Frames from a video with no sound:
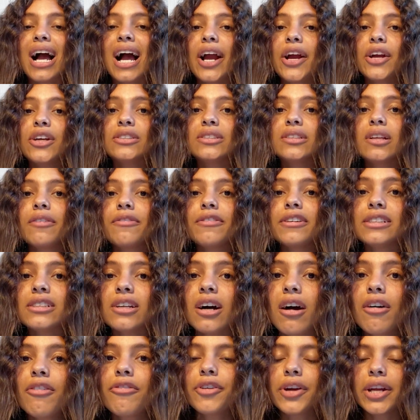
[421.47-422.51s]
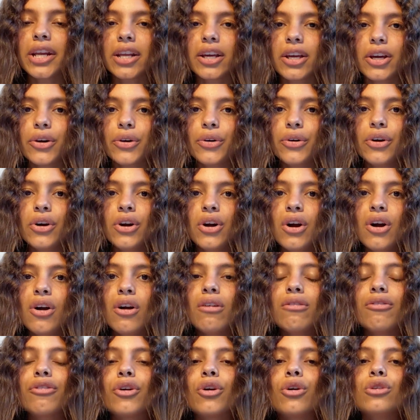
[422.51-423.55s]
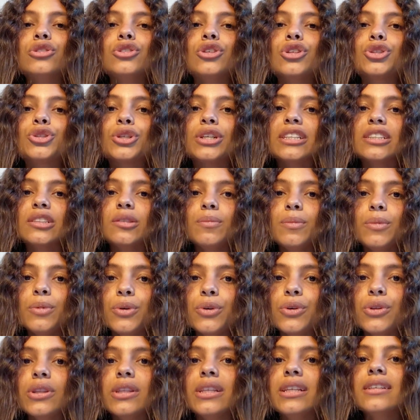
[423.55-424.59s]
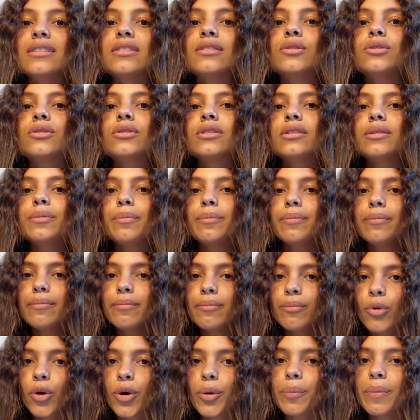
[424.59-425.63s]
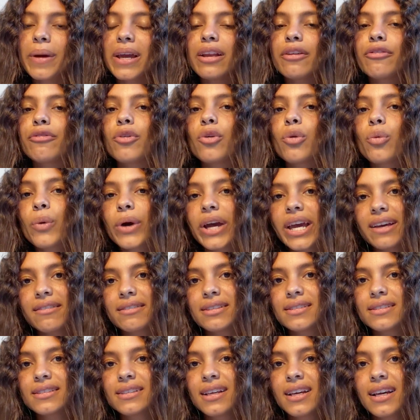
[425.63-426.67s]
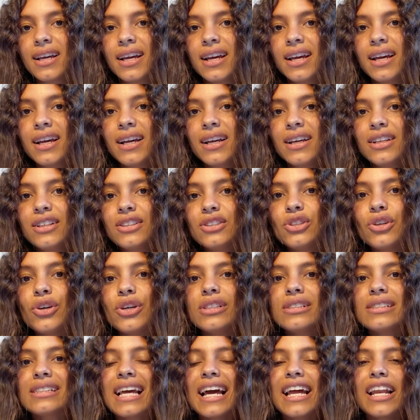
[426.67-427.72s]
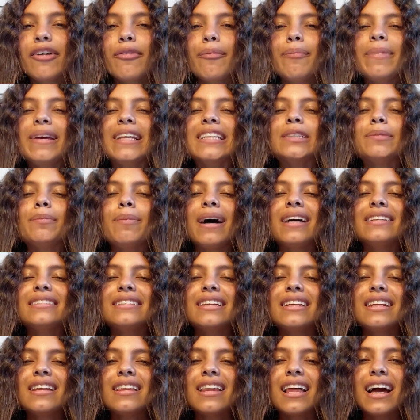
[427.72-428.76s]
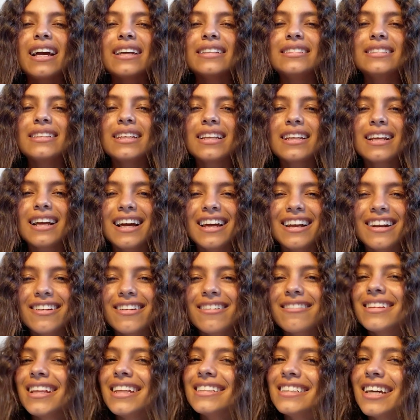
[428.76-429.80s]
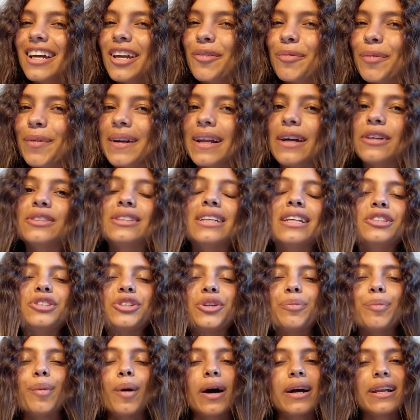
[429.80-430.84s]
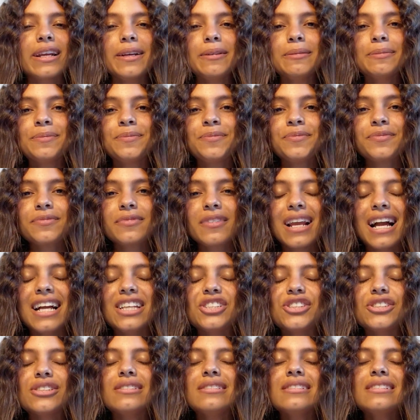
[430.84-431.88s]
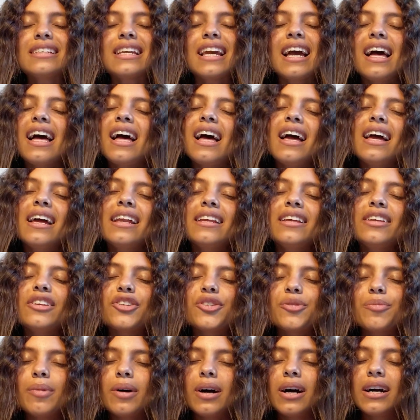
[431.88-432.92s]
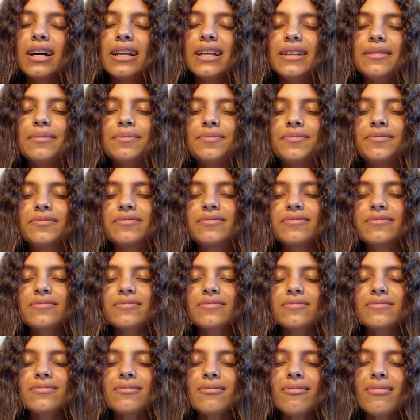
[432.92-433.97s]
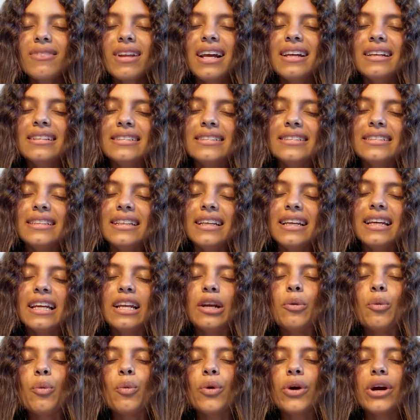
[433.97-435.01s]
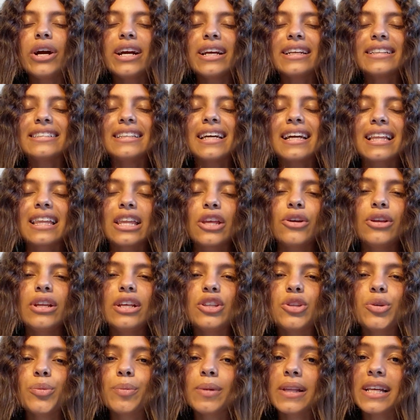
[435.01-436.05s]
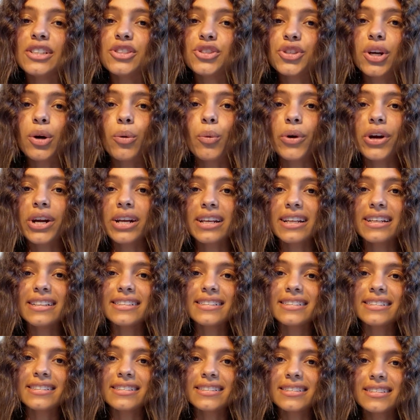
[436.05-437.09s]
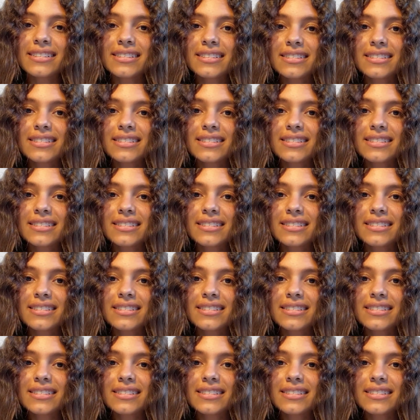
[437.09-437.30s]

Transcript: higher self is offering you for also transmute these more painful waves. So it's kind of bespasanalizing, I don't know if that's how you pronounce it, your body, and just scanning your body and seeing where exactly you need to place your awareness.